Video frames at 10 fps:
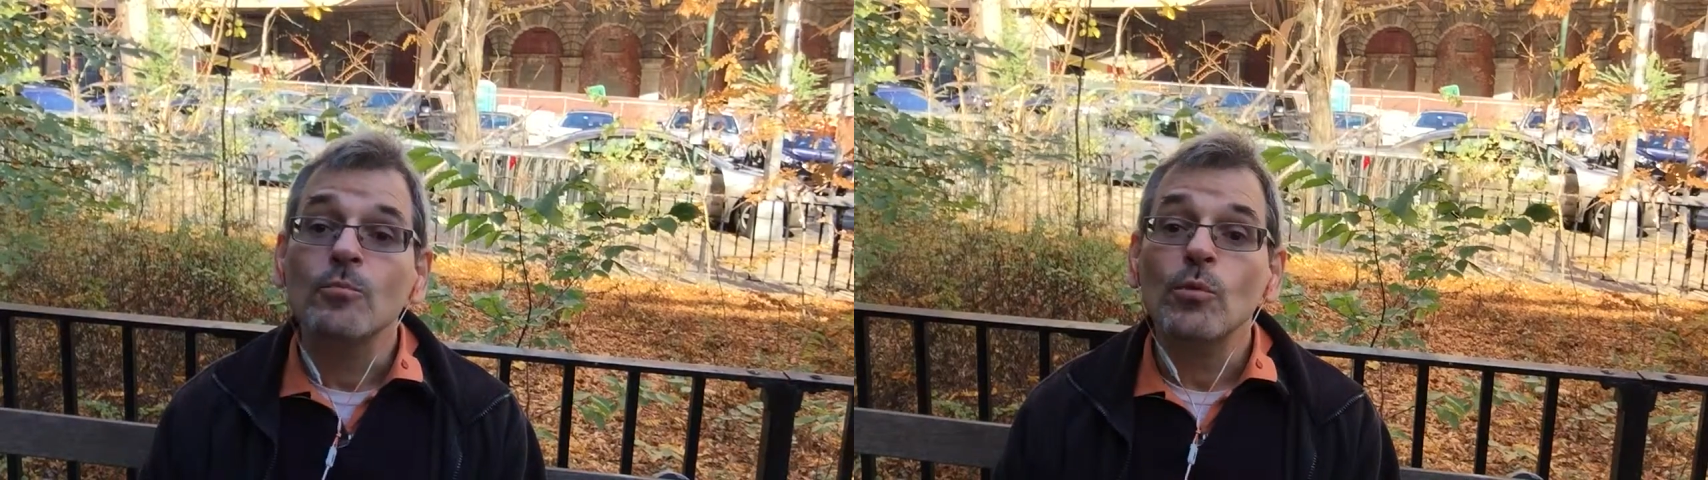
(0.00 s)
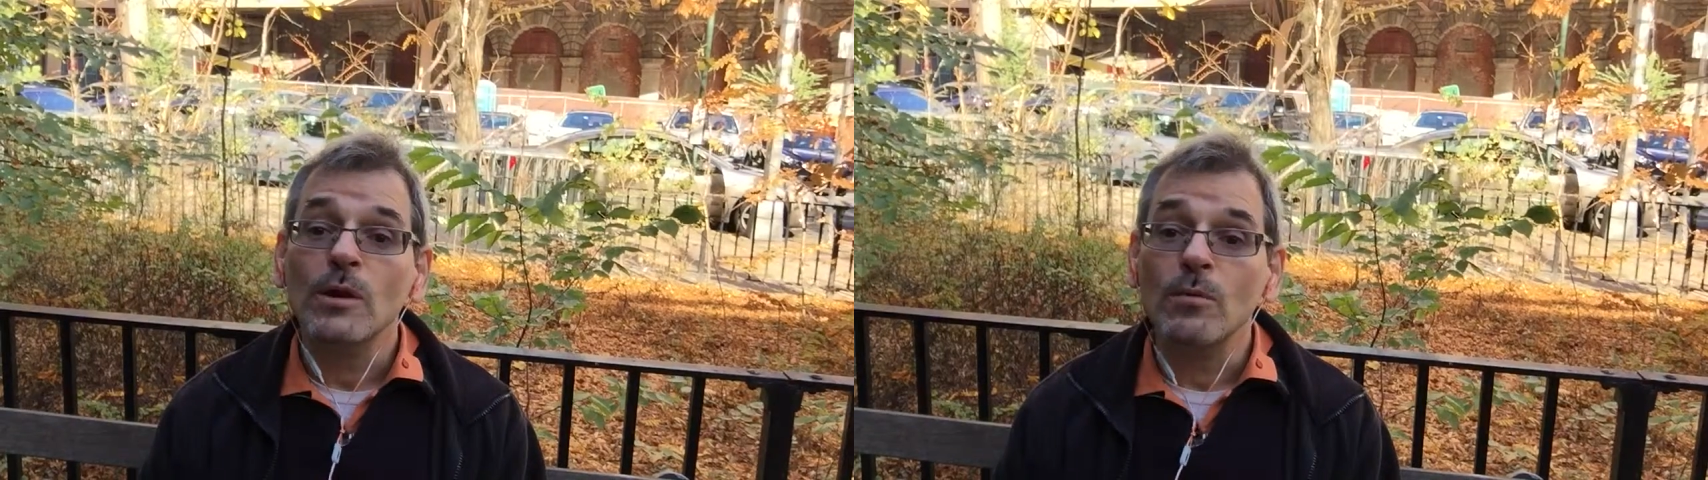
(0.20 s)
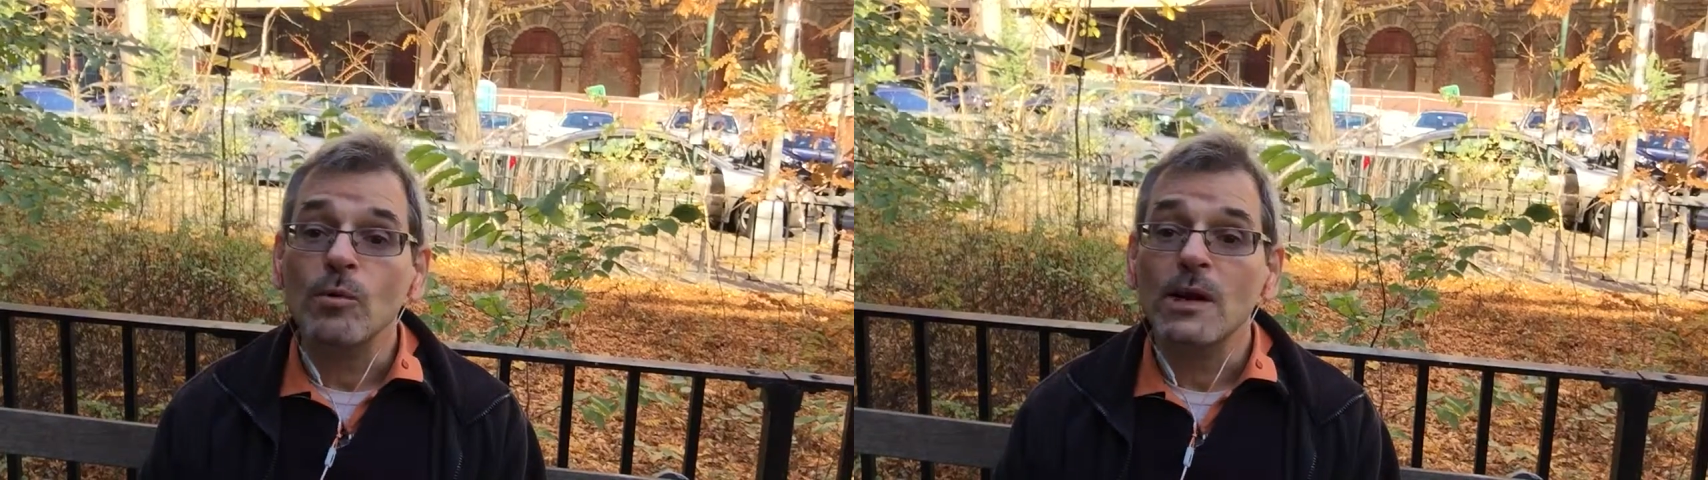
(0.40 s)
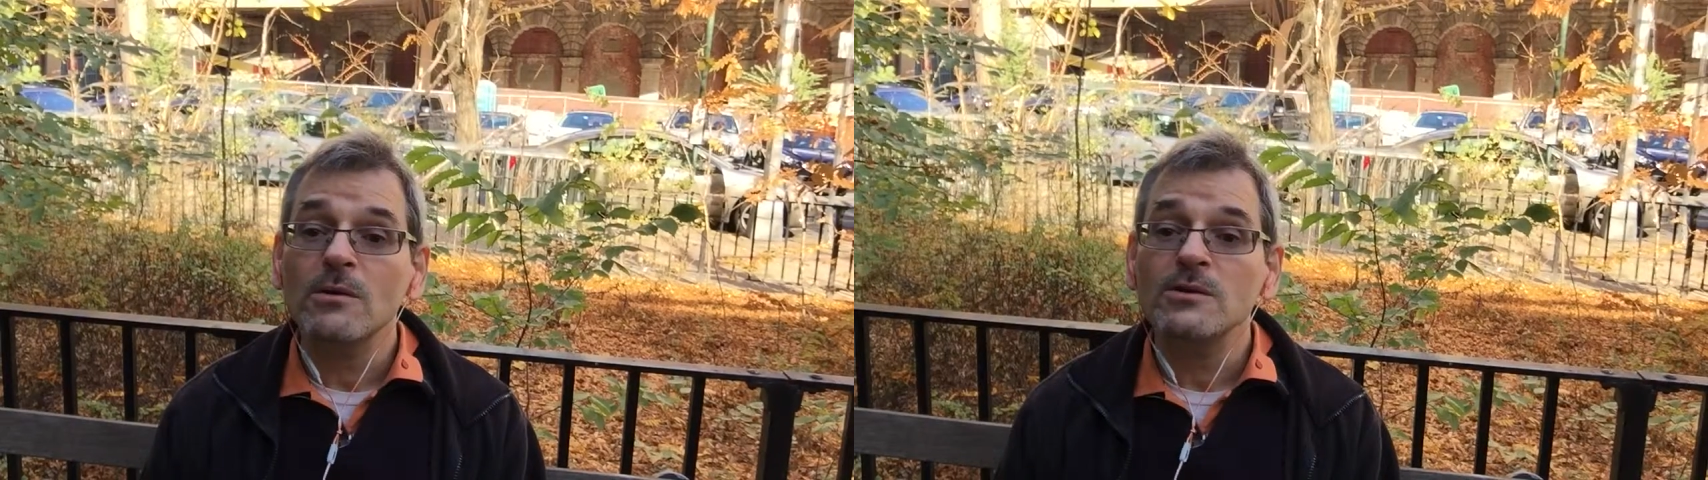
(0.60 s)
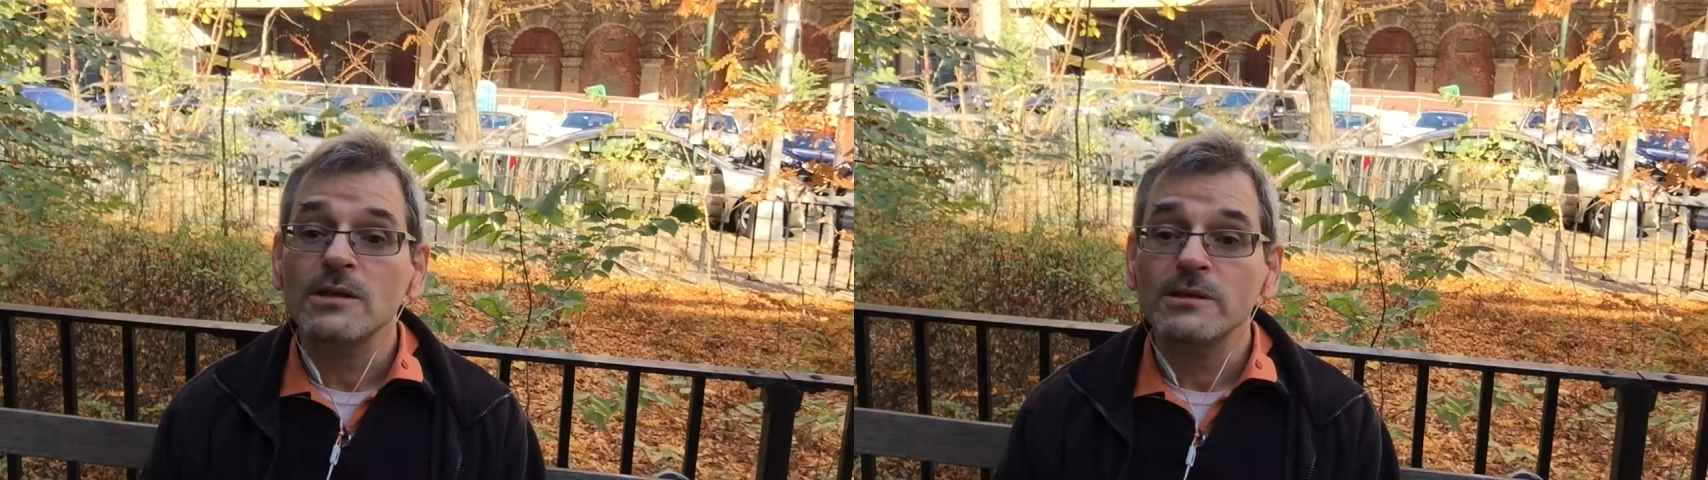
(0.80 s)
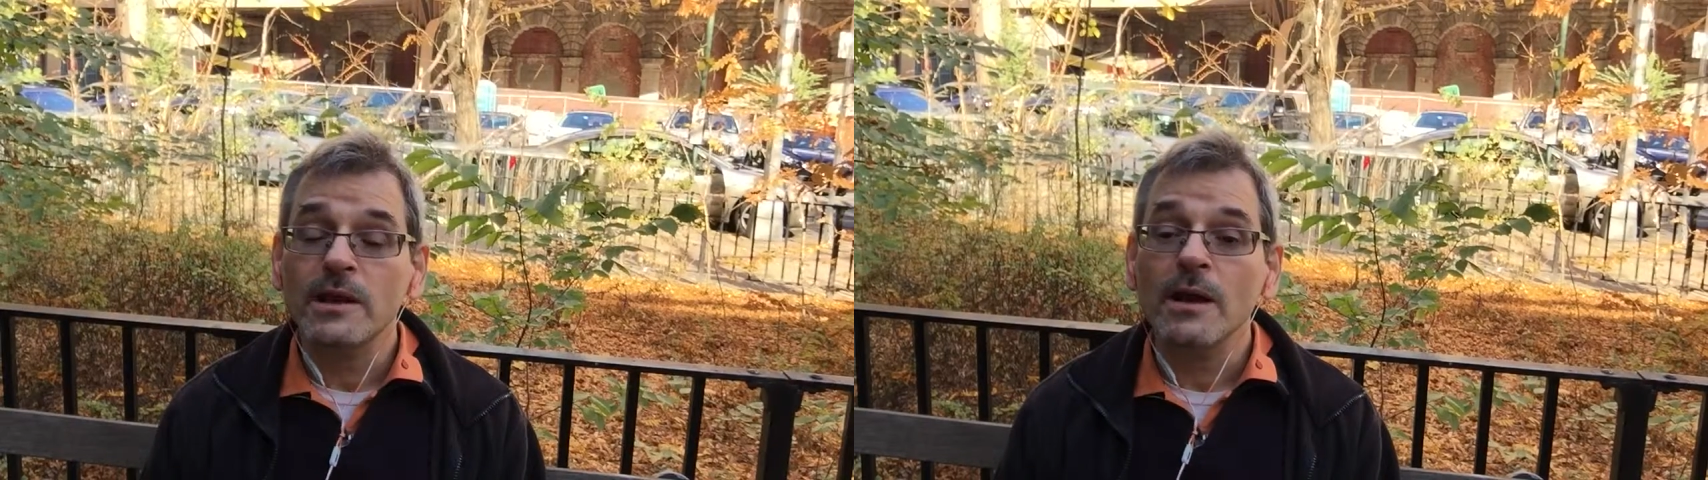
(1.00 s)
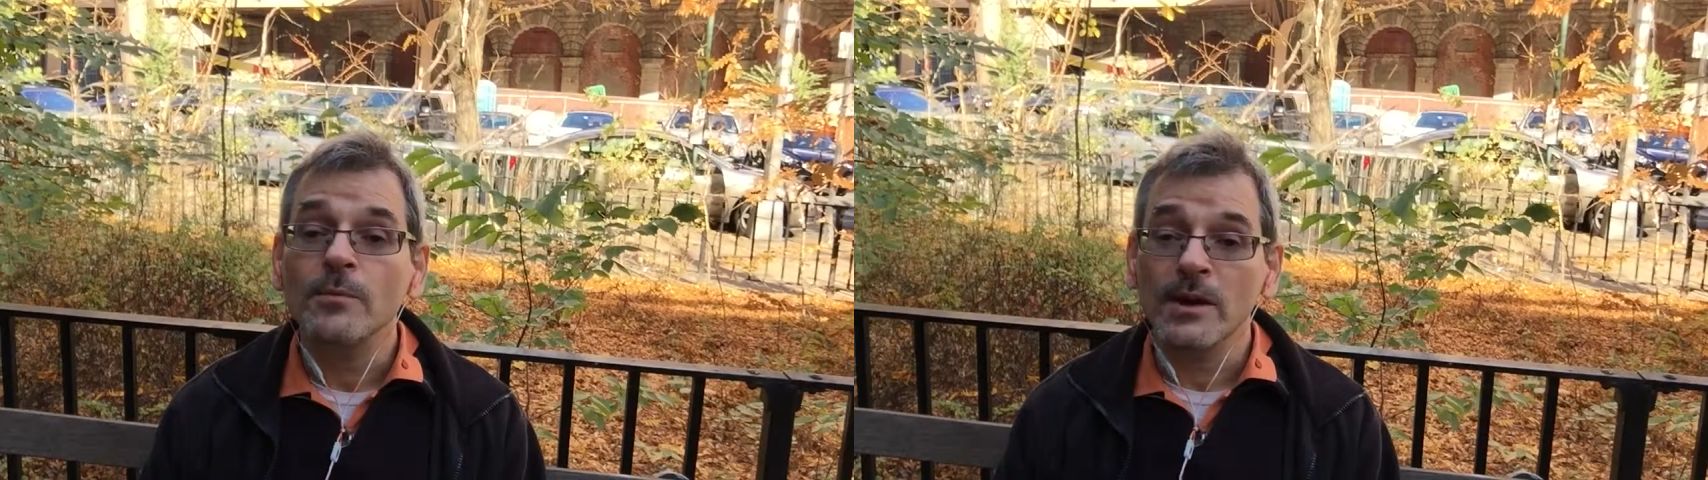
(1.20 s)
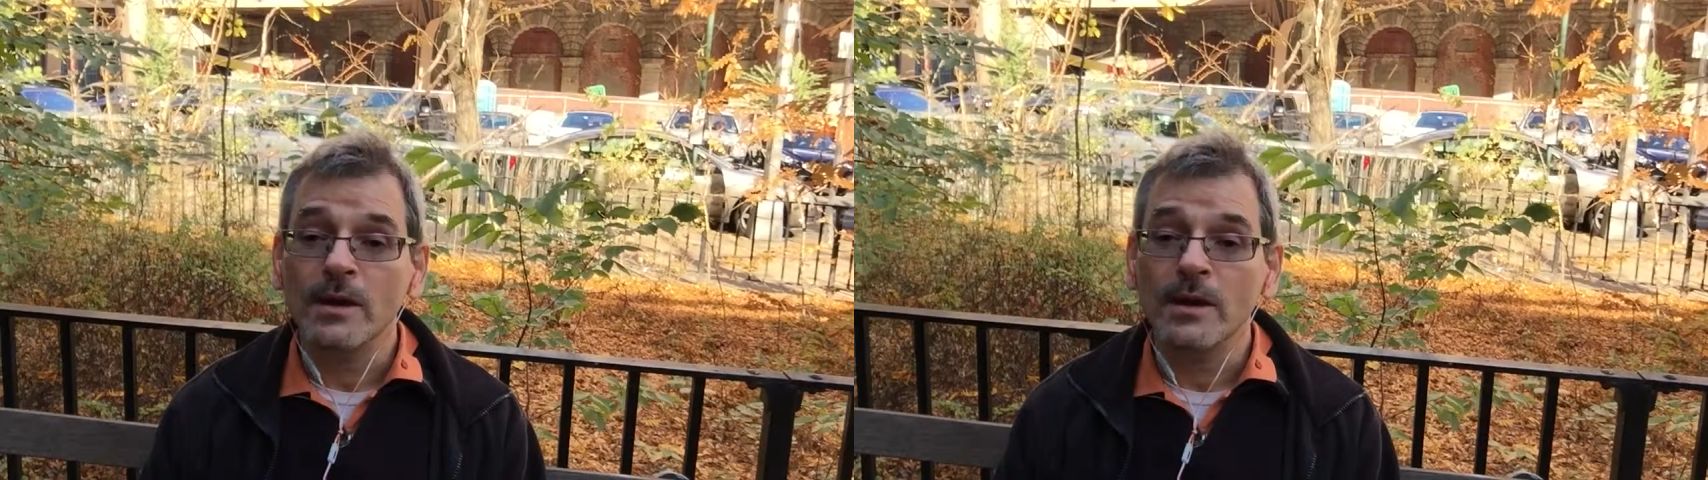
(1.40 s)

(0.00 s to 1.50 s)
When, when I was at Diamond,